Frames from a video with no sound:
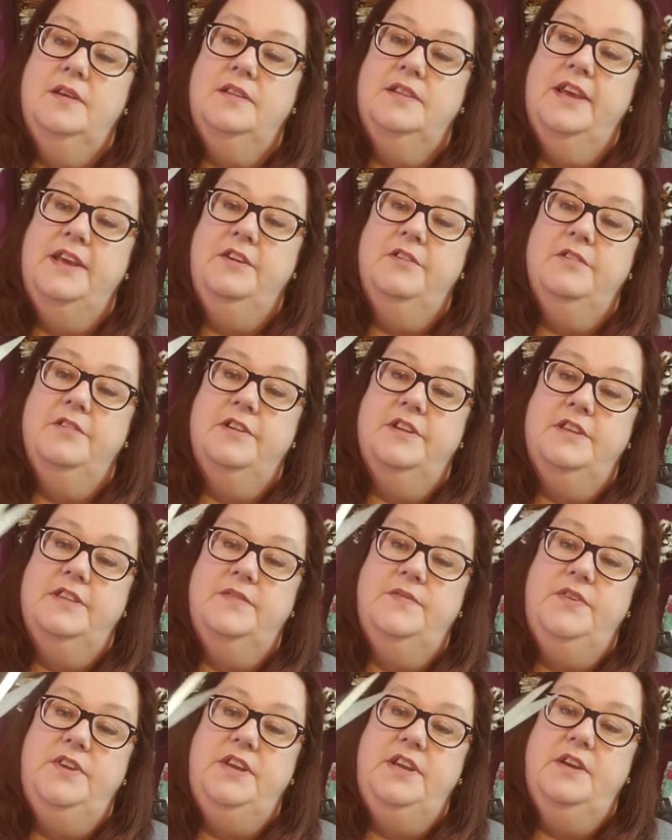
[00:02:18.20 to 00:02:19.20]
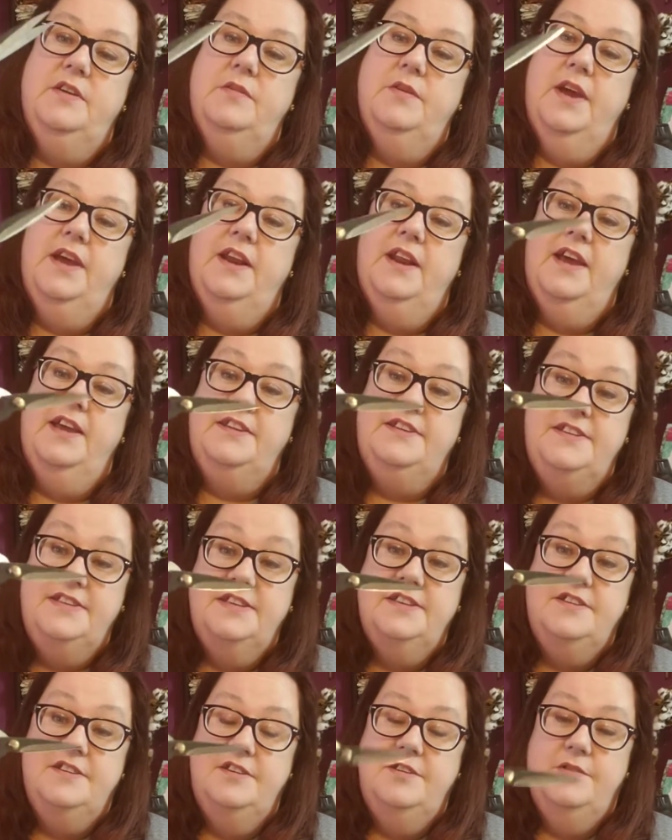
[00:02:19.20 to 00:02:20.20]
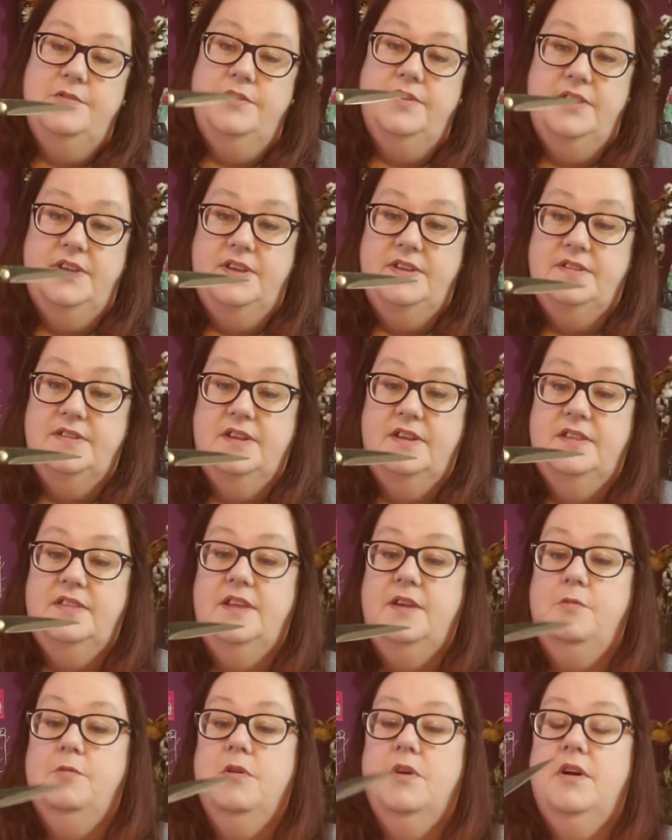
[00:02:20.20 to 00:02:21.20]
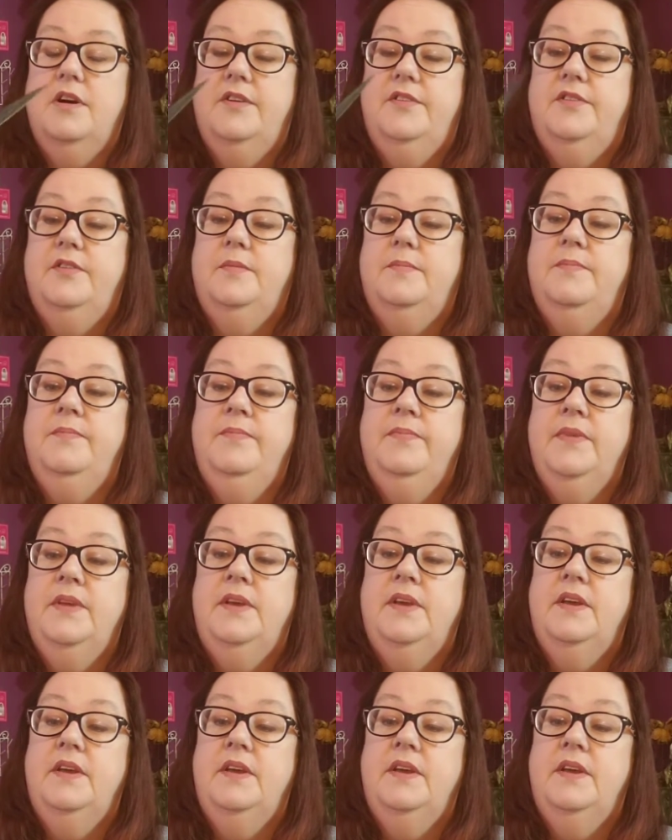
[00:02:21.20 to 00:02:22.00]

later on in the video. And I did use these and they were awesome.